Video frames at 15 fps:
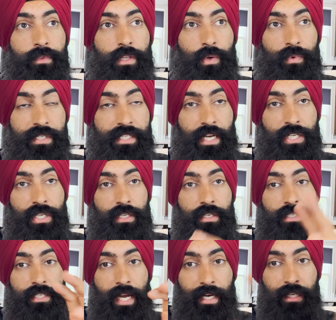the
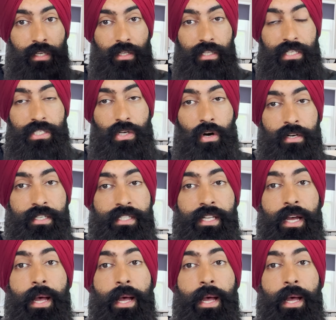recession technically starts